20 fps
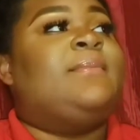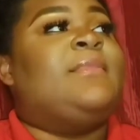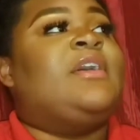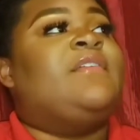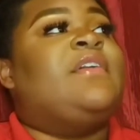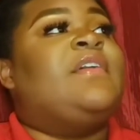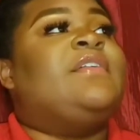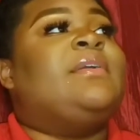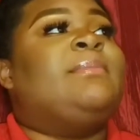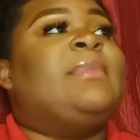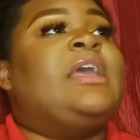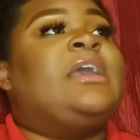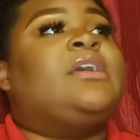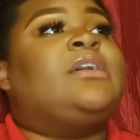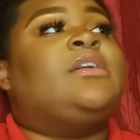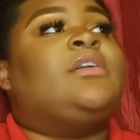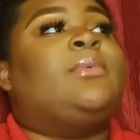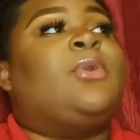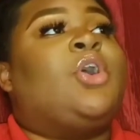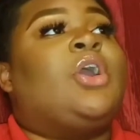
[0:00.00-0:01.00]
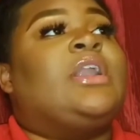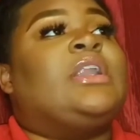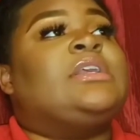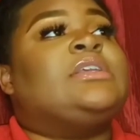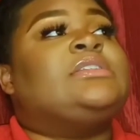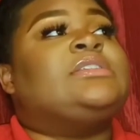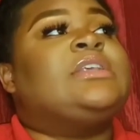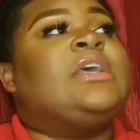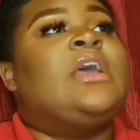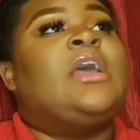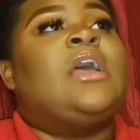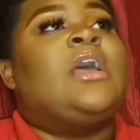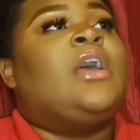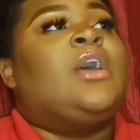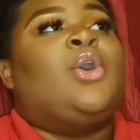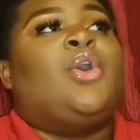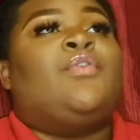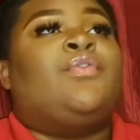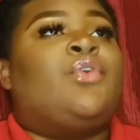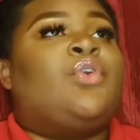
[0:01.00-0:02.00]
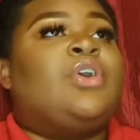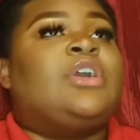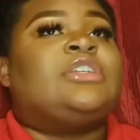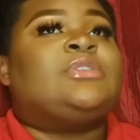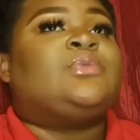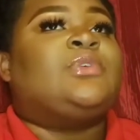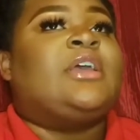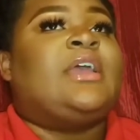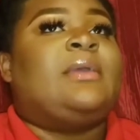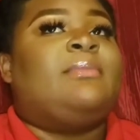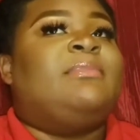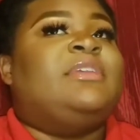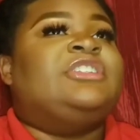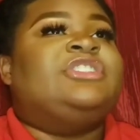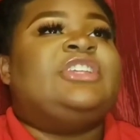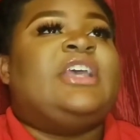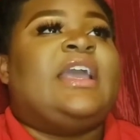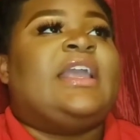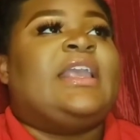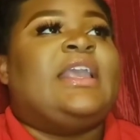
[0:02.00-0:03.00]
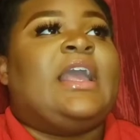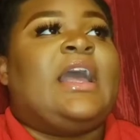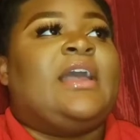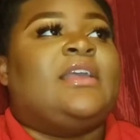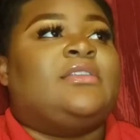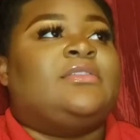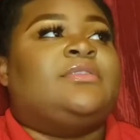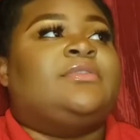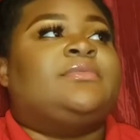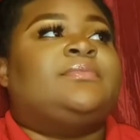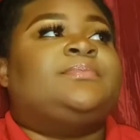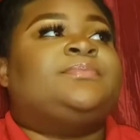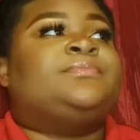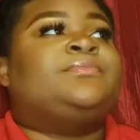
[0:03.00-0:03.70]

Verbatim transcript: My favorite makeup artist, of course, would be Jackie Aina.